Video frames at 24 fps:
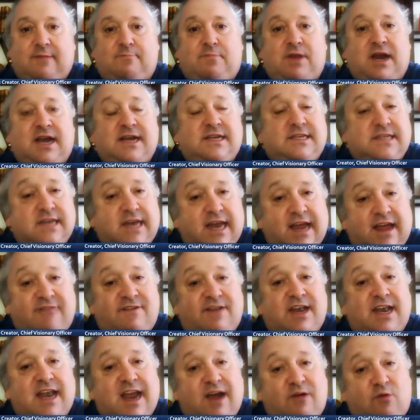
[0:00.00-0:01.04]
But I did have
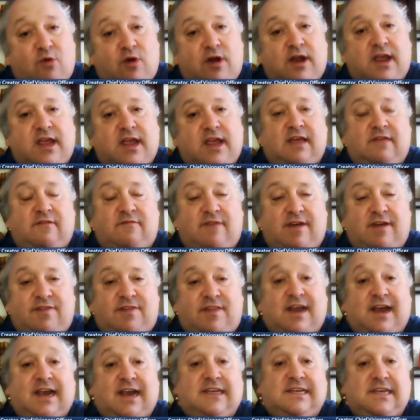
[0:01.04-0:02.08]
a networking event
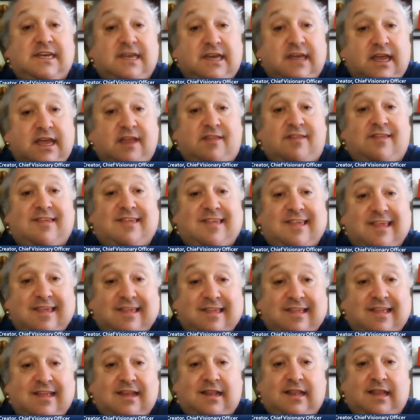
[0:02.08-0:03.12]
that I did
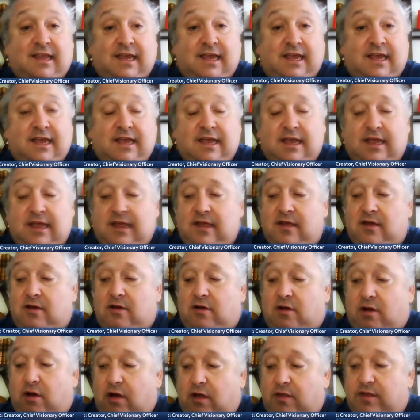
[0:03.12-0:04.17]
consistently
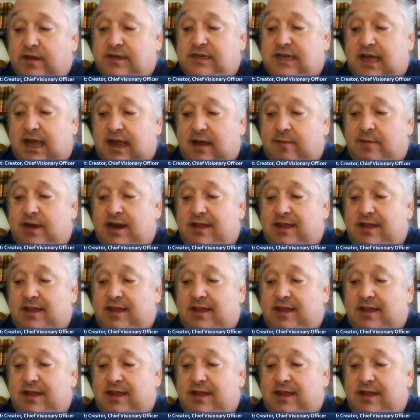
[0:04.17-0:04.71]
all the time.